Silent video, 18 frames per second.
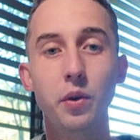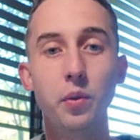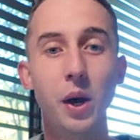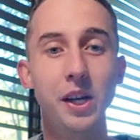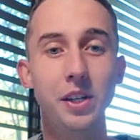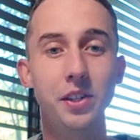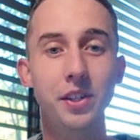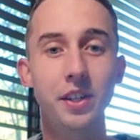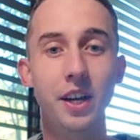
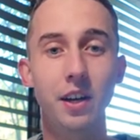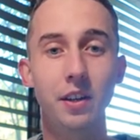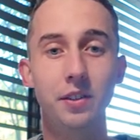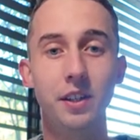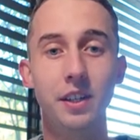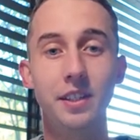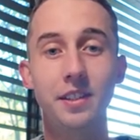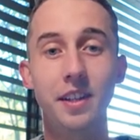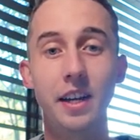equation
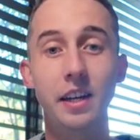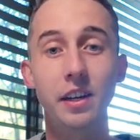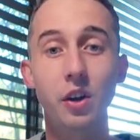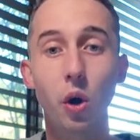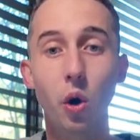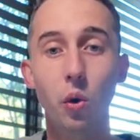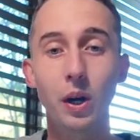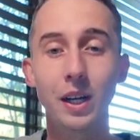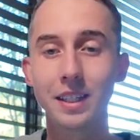tells us that it
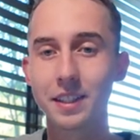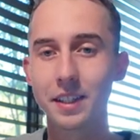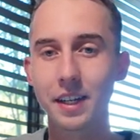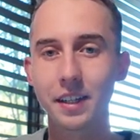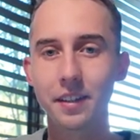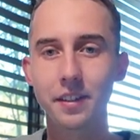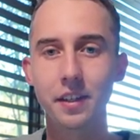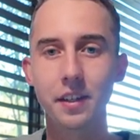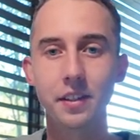always
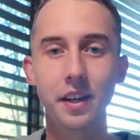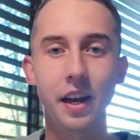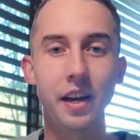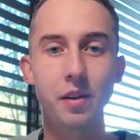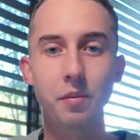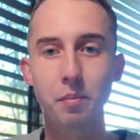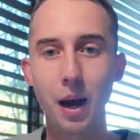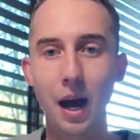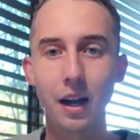needs to
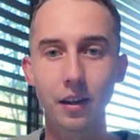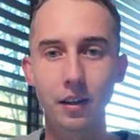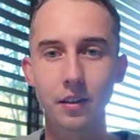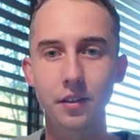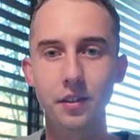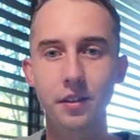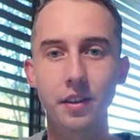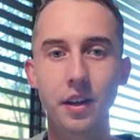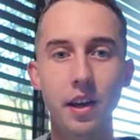stay in
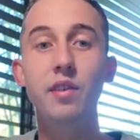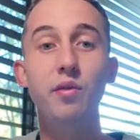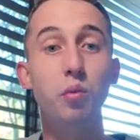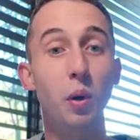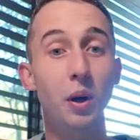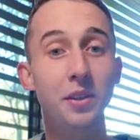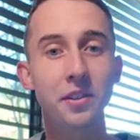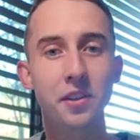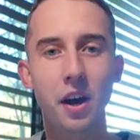balance. If
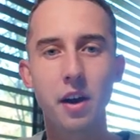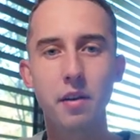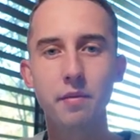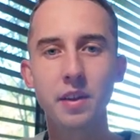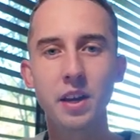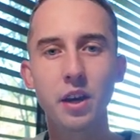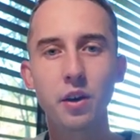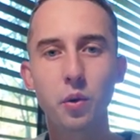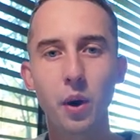one side
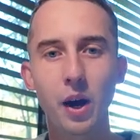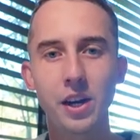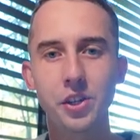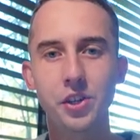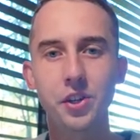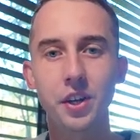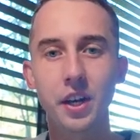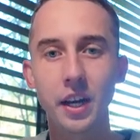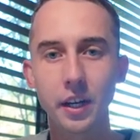of the
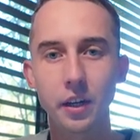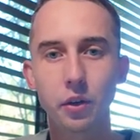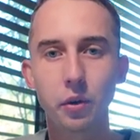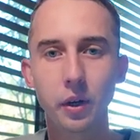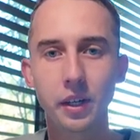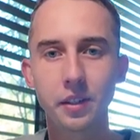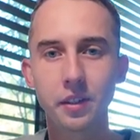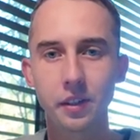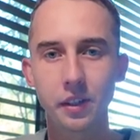equation
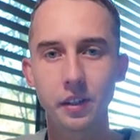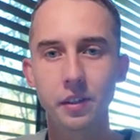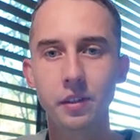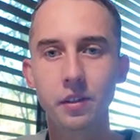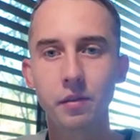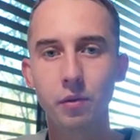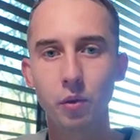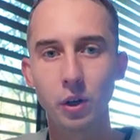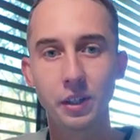
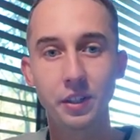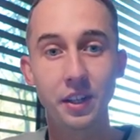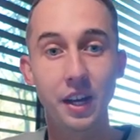increases, for